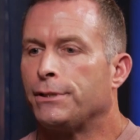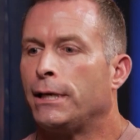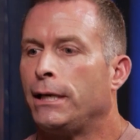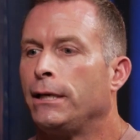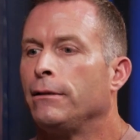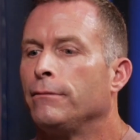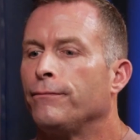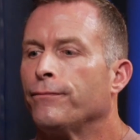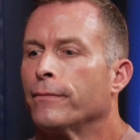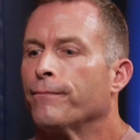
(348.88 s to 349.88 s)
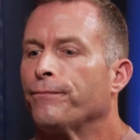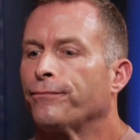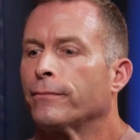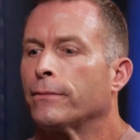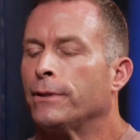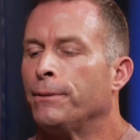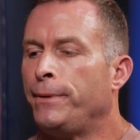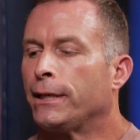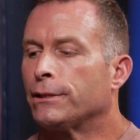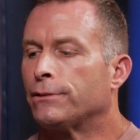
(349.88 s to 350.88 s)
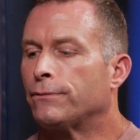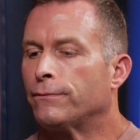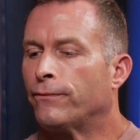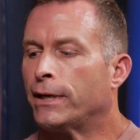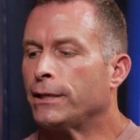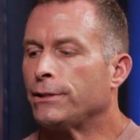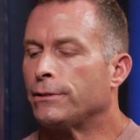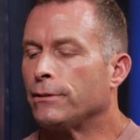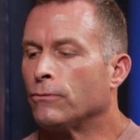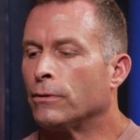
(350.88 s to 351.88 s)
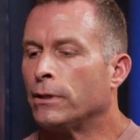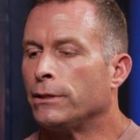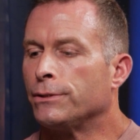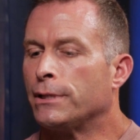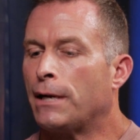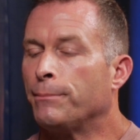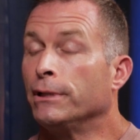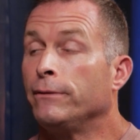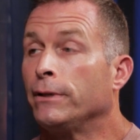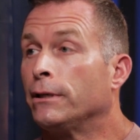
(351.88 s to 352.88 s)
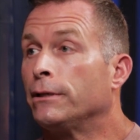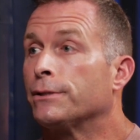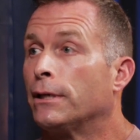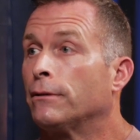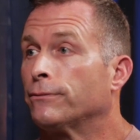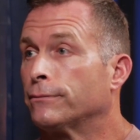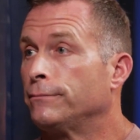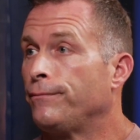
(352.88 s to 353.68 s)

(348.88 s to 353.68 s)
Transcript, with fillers: say the biggest vice was not believing in yourself.